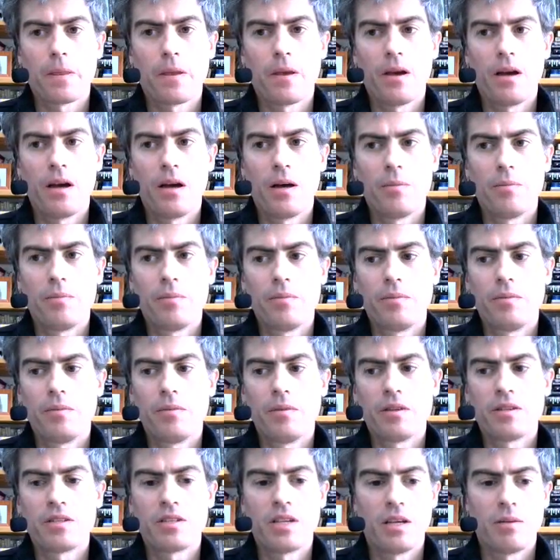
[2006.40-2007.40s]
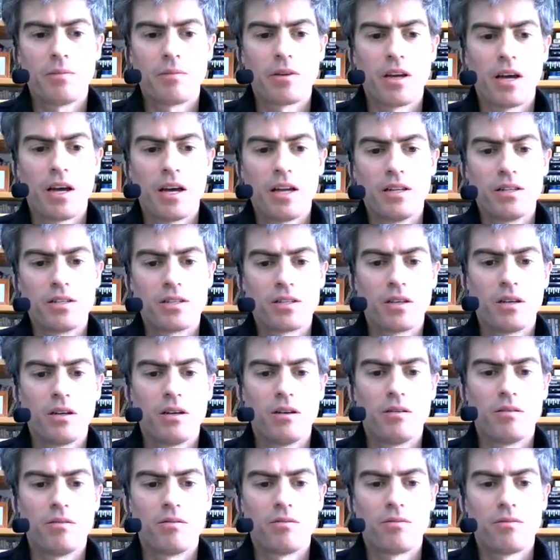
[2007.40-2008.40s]
the same kinds
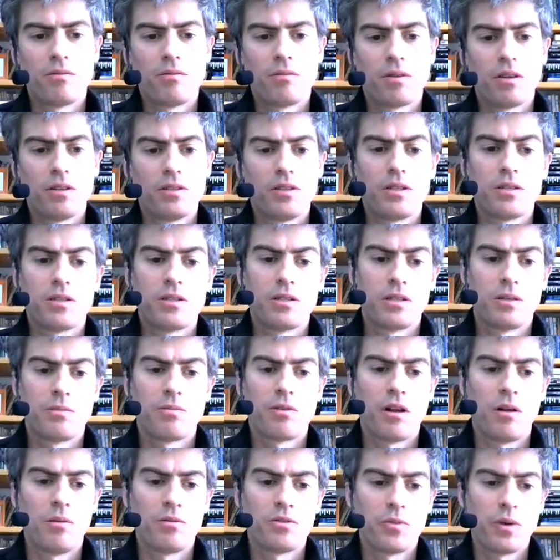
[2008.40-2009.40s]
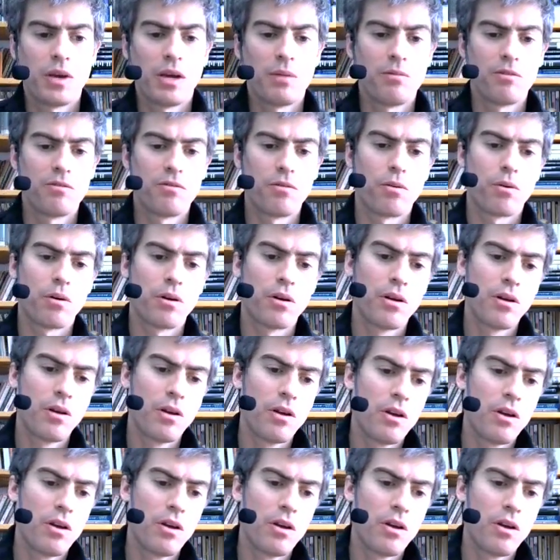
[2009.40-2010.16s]
of consistency problems we had before.